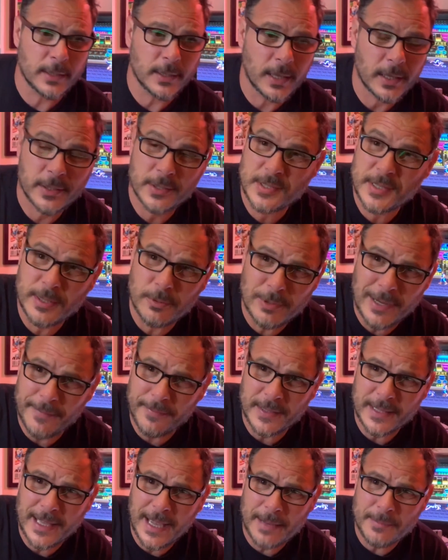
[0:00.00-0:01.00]
And I still love
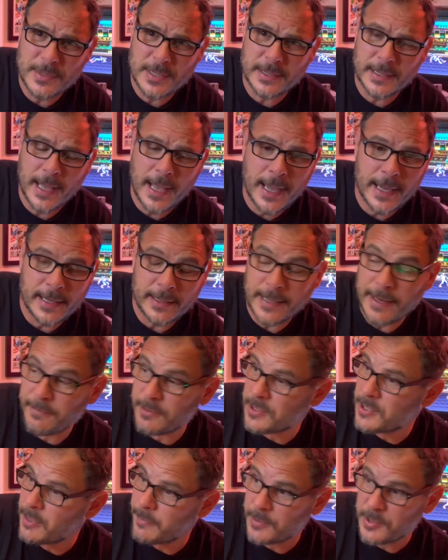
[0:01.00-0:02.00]
the game today, and every
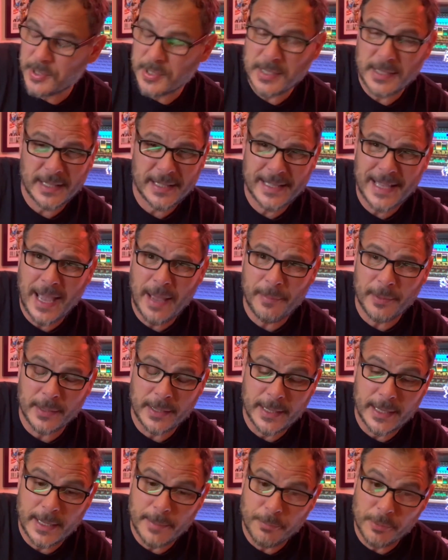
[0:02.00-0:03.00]
time I see the
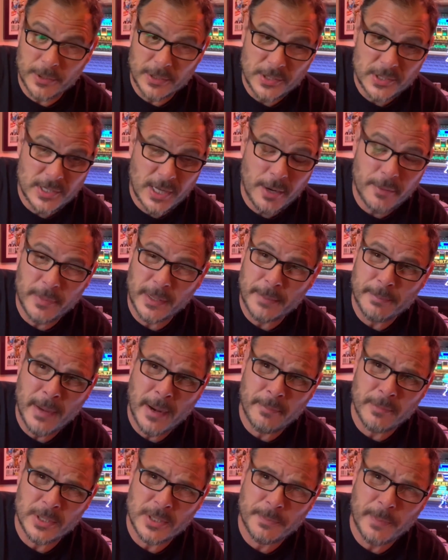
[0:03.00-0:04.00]
cabinet, it brings so many
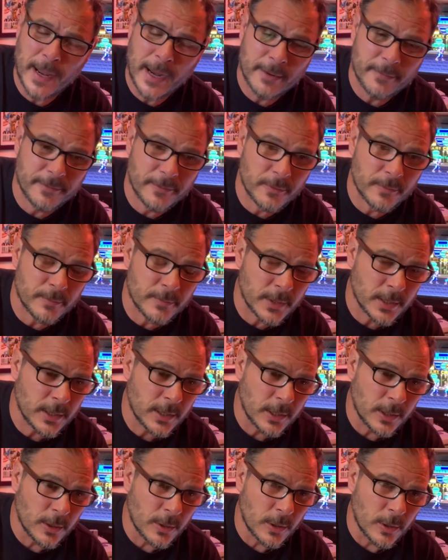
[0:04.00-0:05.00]
memories back
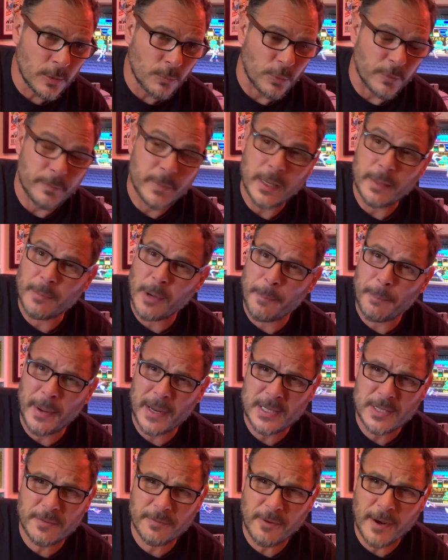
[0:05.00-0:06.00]
with me and my
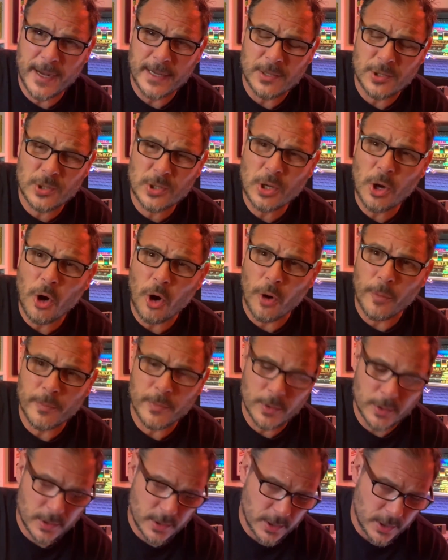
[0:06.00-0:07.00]
best friend
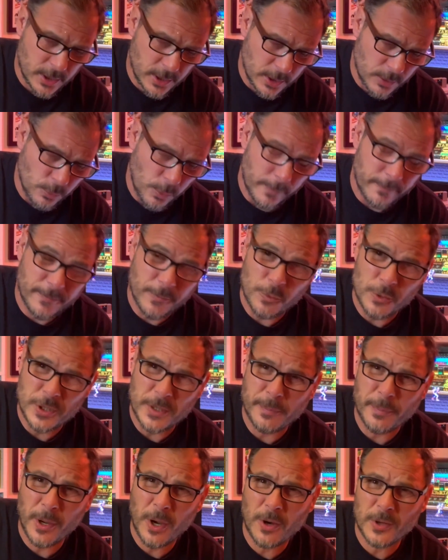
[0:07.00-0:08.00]
Tom, who
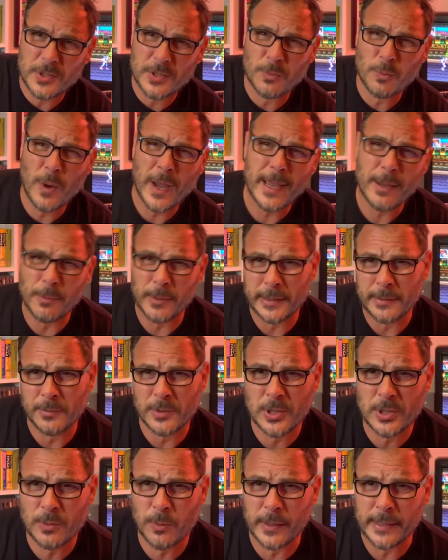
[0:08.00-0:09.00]
unfortunately passed away when he
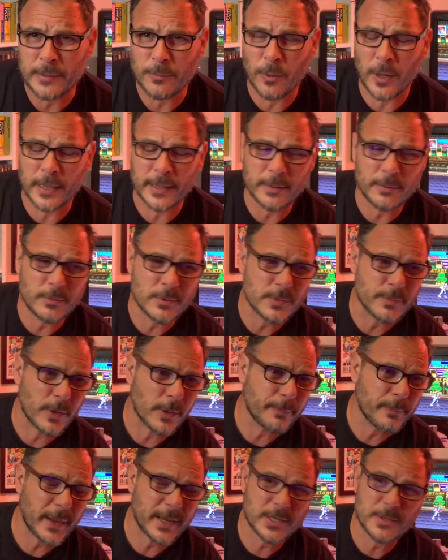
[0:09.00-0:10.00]
was 21. He was my
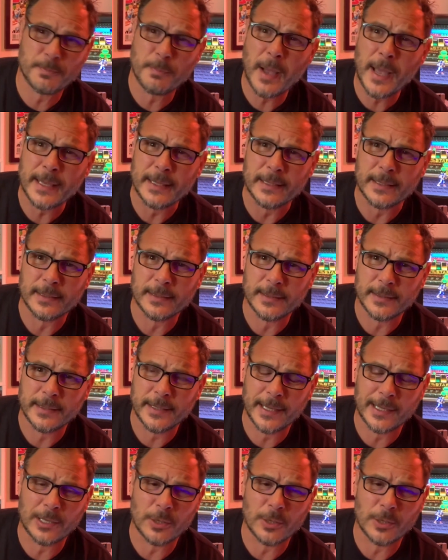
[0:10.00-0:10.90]
best mate. He had